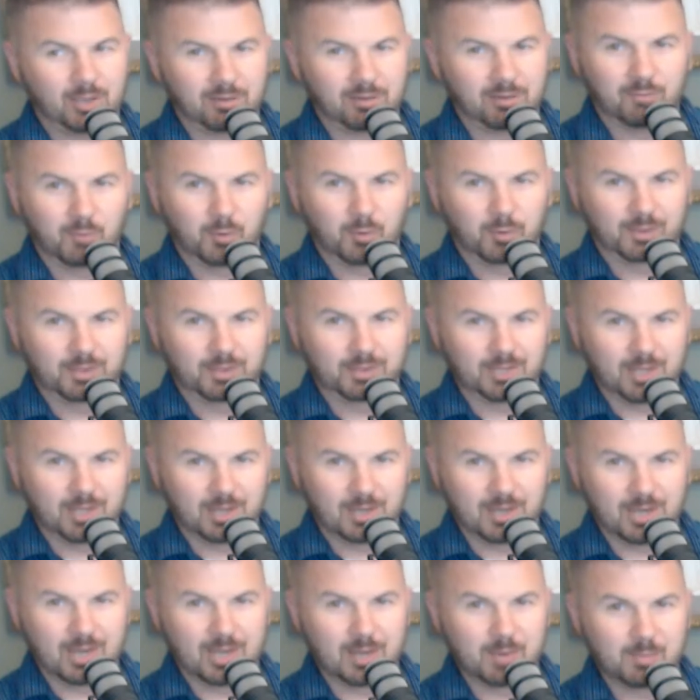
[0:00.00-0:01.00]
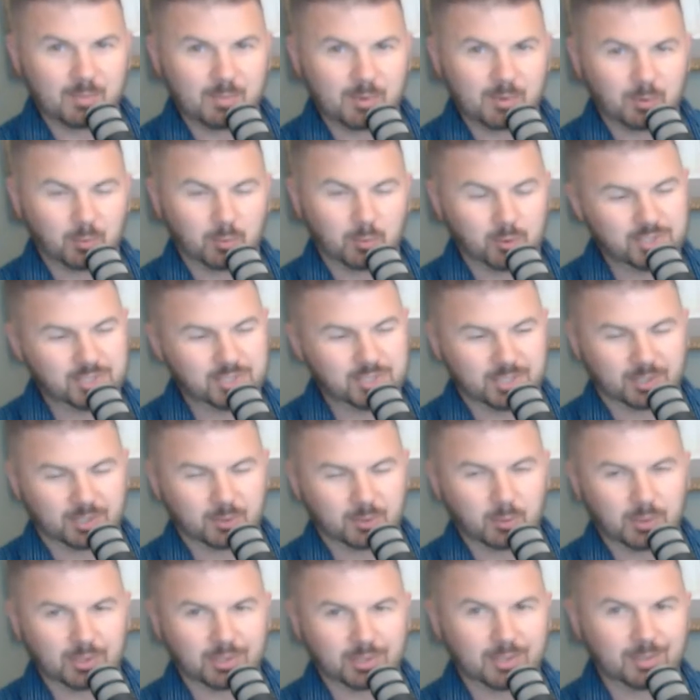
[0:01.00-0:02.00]
and forth on that name, but we're
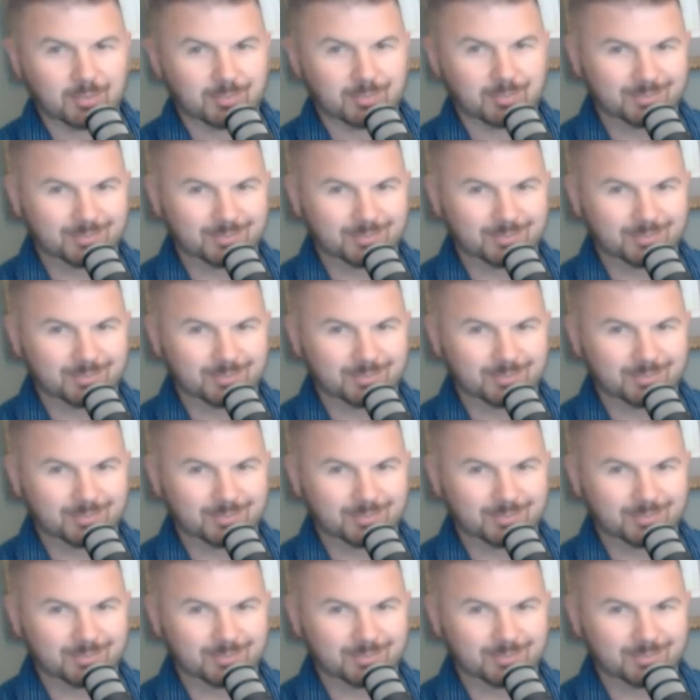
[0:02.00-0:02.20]
sticking with it.